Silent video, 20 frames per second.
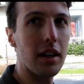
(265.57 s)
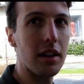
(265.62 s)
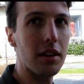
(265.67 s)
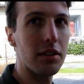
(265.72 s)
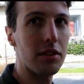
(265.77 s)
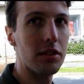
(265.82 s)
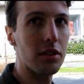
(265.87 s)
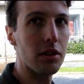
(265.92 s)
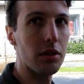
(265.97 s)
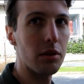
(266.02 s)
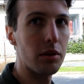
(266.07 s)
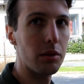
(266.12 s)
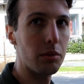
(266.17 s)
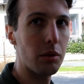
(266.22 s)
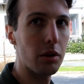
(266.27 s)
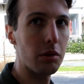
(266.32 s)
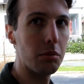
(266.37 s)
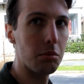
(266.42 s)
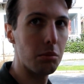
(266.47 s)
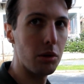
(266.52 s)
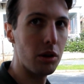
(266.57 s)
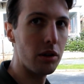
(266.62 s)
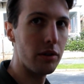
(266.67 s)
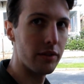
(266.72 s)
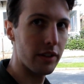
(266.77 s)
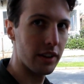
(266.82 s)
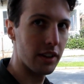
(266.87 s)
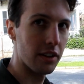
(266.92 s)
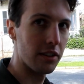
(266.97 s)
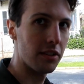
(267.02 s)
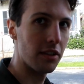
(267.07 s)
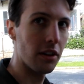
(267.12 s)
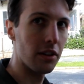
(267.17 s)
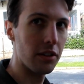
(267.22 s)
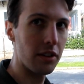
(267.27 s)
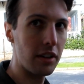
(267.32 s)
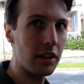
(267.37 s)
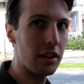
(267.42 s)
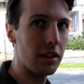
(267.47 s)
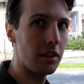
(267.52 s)
so it wouldn't move in the
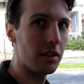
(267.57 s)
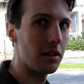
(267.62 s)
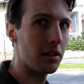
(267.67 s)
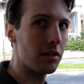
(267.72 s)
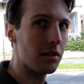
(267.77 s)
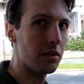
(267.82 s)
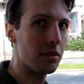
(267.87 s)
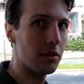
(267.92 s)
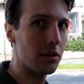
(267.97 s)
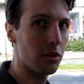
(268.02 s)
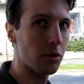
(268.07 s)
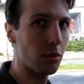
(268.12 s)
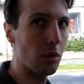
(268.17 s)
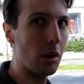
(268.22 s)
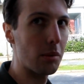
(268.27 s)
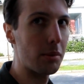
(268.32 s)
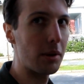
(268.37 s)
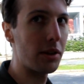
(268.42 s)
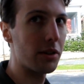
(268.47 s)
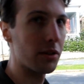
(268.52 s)
silty, swampy